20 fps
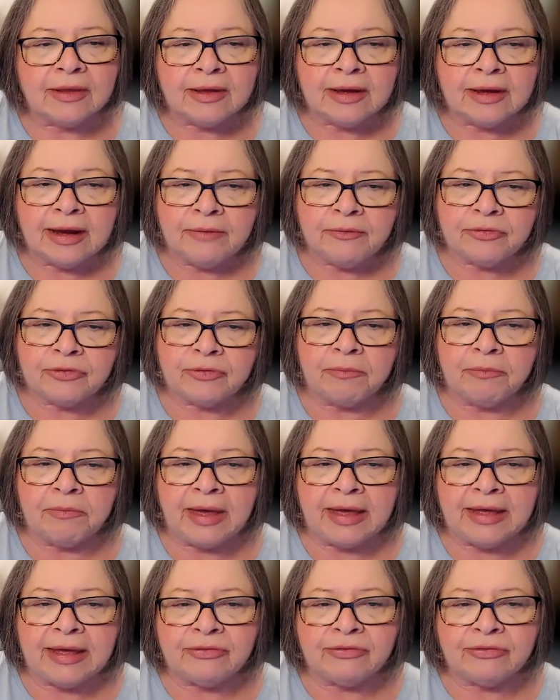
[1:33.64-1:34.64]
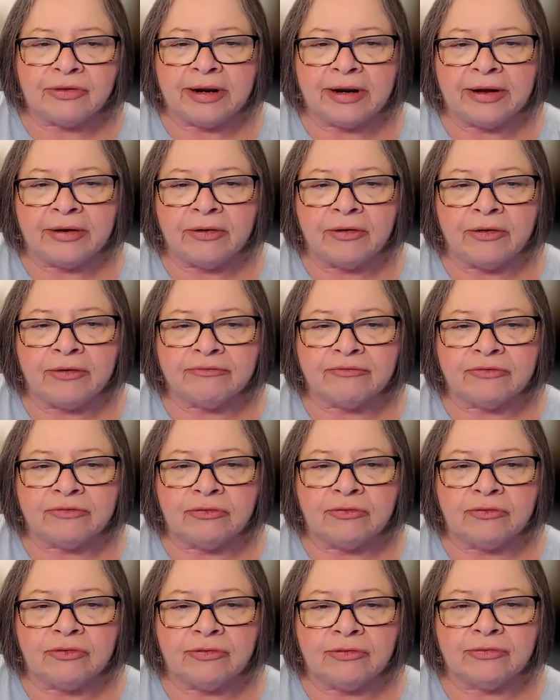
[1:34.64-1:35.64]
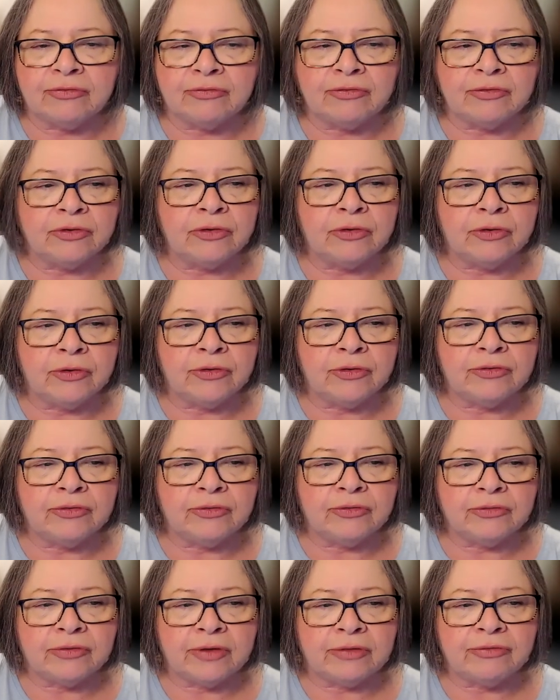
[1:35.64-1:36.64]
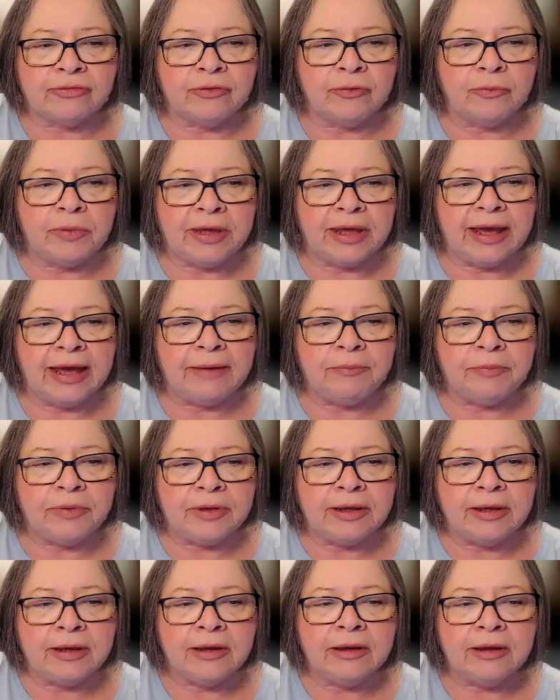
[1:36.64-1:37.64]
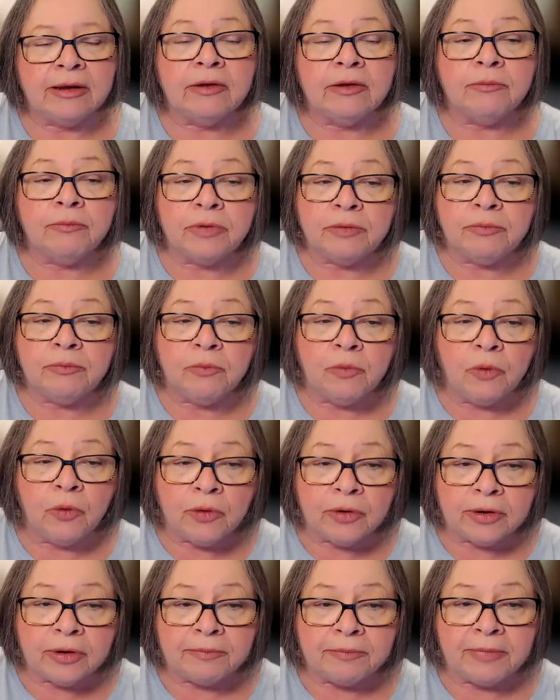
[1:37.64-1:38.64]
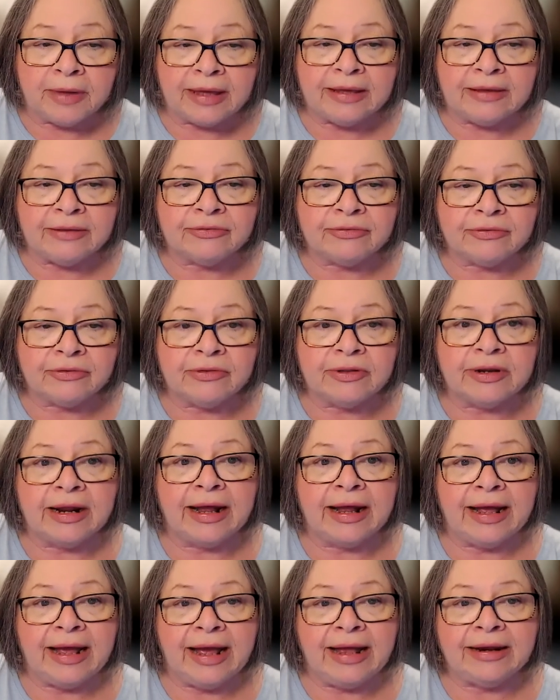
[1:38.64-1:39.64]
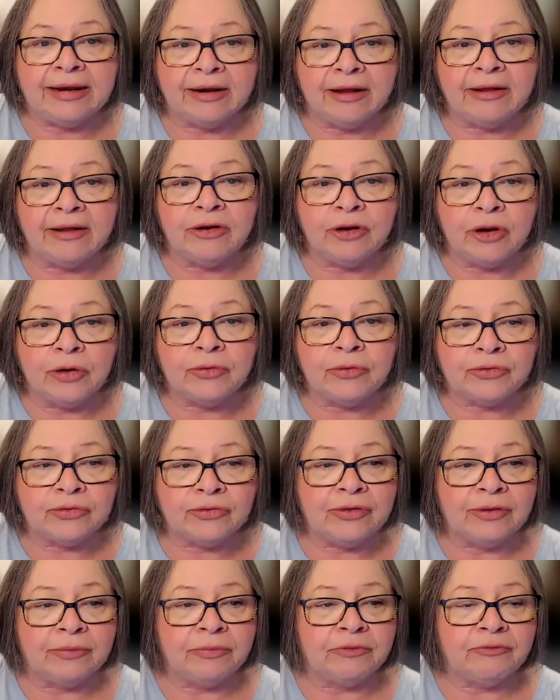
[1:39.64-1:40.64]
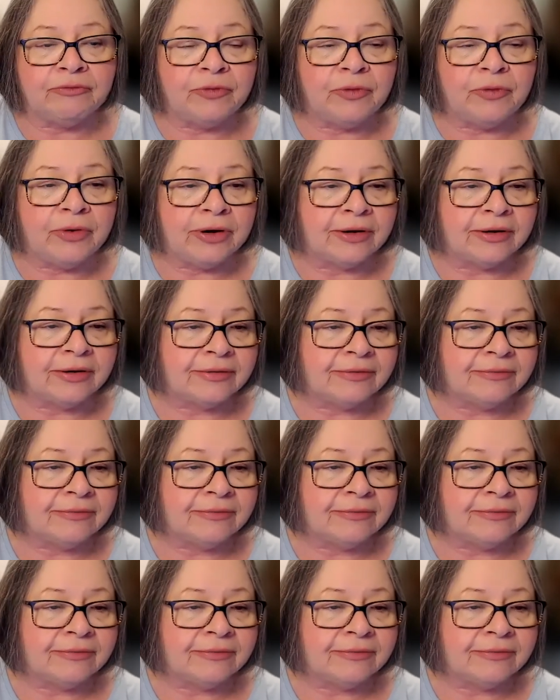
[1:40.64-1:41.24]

I was amazed at how often Jesus encourages us to be happy, but more amazed that I had not noticed it before.